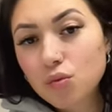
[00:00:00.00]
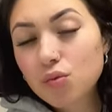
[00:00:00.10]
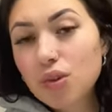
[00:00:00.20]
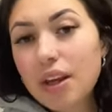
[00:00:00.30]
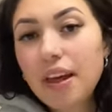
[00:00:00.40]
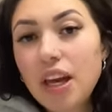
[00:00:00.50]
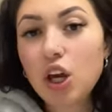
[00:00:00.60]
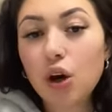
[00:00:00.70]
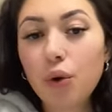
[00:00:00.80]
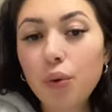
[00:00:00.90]
Thank
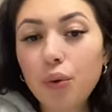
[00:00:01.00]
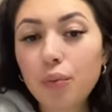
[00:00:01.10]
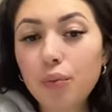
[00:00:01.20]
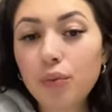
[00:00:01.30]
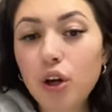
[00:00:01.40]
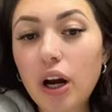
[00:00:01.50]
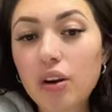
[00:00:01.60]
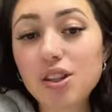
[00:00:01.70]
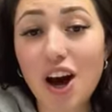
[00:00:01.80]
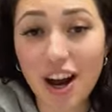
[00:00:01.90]
you. Your hair
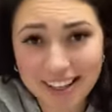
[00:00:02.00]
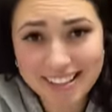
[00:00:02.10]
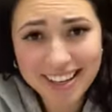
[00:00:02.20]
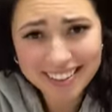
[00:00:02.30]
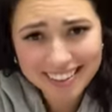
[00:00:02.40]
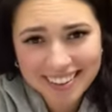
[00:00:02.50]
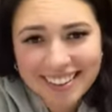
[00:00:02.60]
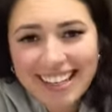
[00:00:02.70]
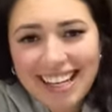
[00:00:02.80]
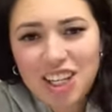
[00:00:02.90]
is hot. Is it?
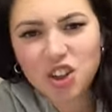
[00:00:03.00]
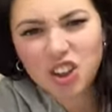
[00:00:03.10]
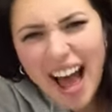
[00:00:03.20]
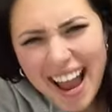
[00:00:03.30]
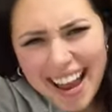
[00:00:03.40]
You're lying.